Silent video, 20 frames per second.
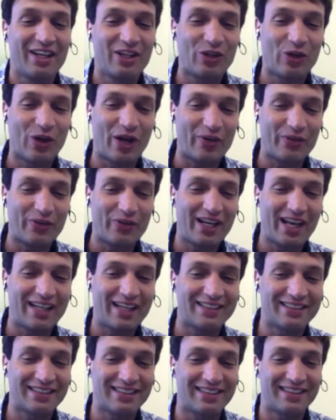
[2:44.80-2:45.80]
you know, I
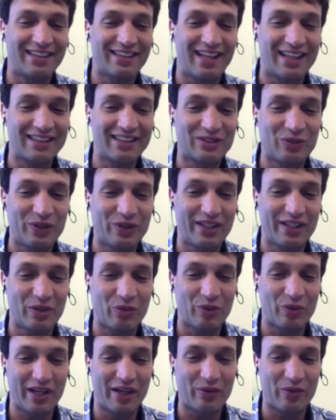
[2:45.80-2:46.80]
realized it last
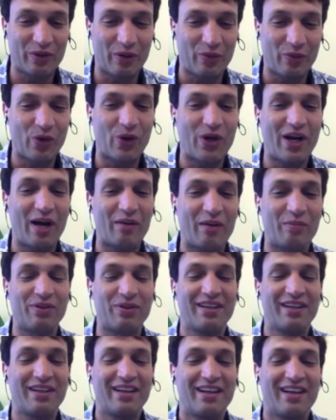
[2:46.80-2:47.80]
weekend when I woke up
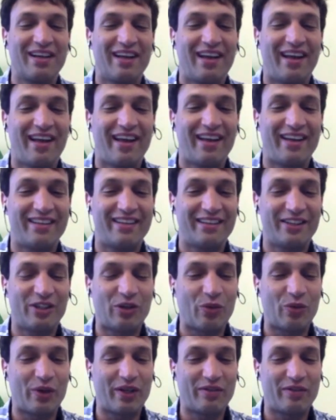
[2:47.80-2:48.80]
and you
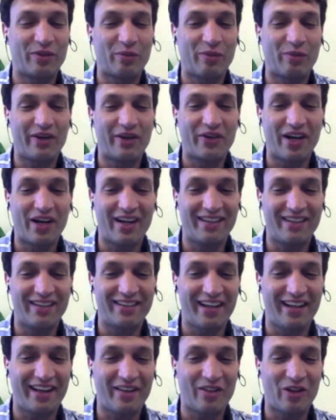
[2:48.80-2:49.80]
know went for my
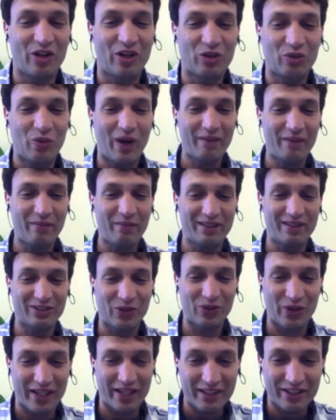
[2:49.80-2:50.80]
run and thought, why am I
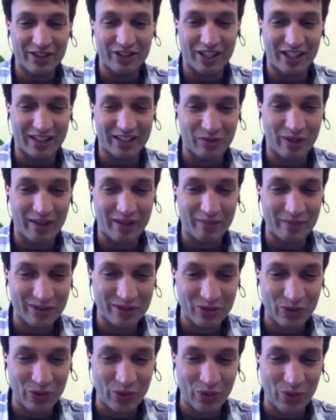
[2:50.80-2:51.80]
so energized? Why am
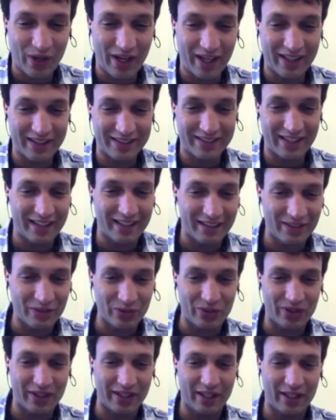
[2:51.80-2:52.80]
I so excited
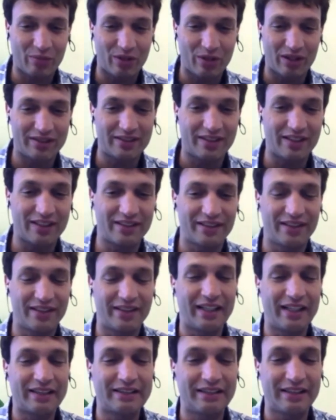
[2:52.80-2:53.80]
to think about the, the
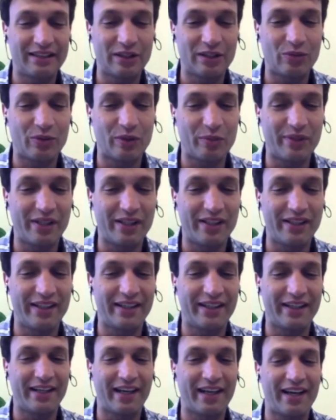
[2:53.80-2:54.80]
next thing that we're
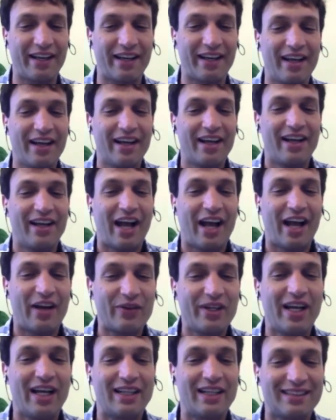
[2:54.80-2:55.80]
building? And I, I
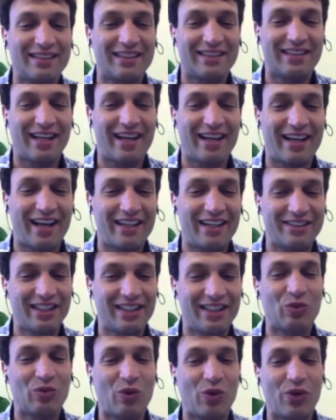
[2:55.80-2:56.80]
realized that I, I
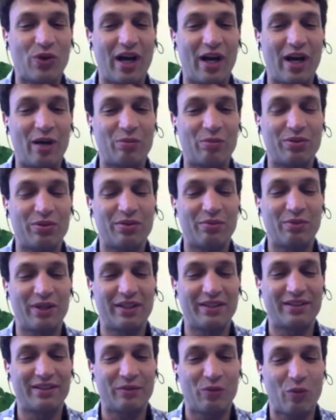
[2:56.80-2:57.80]
just woke up,
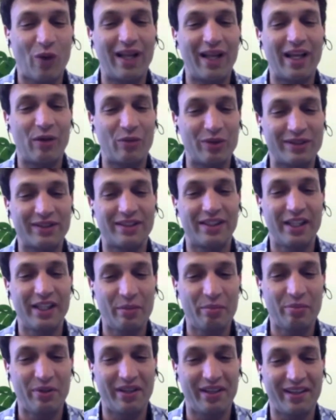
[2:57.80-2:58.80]
but while I was
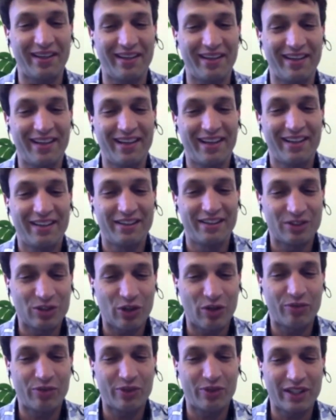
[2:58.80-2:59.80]
sleeping, the
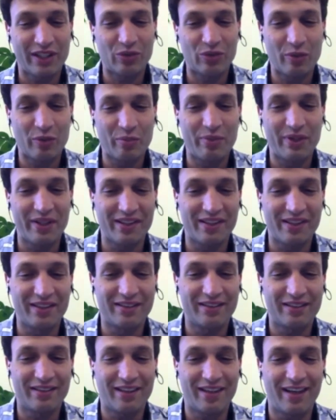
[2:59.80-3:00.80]
software that we
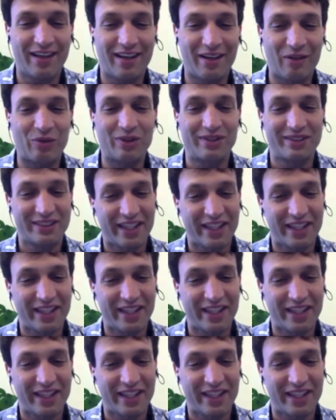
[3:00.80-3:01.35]
built uh, was